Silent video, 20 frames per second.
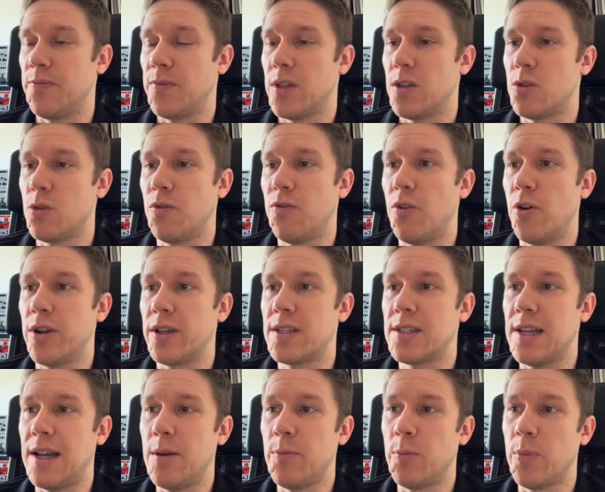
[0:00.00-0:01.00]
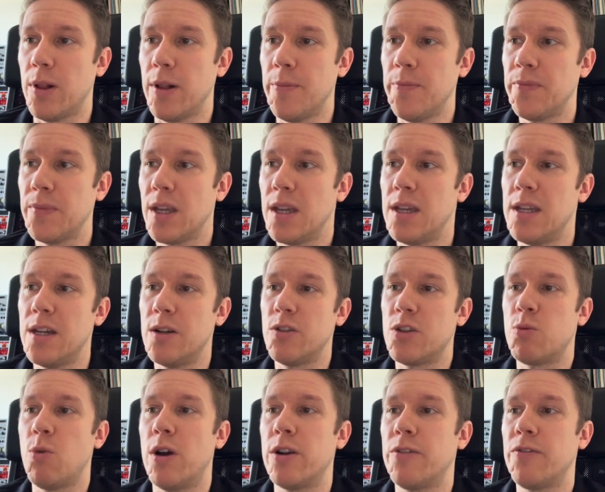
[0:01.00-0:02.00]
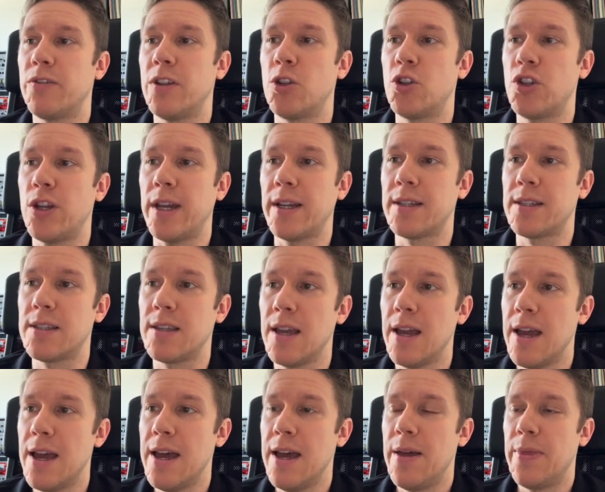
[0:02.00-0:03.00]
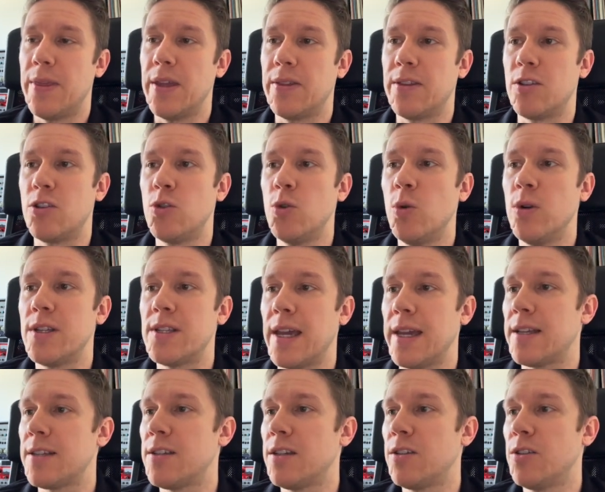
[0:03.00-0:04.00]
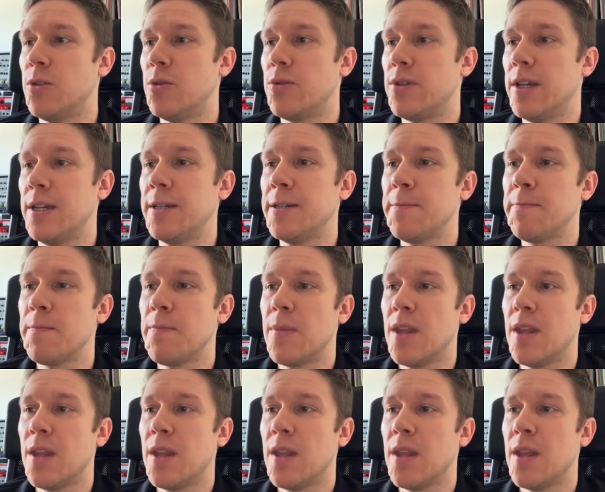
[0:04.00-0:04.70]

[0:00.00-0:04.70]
So for example, here is one of the checks that the tool is executing.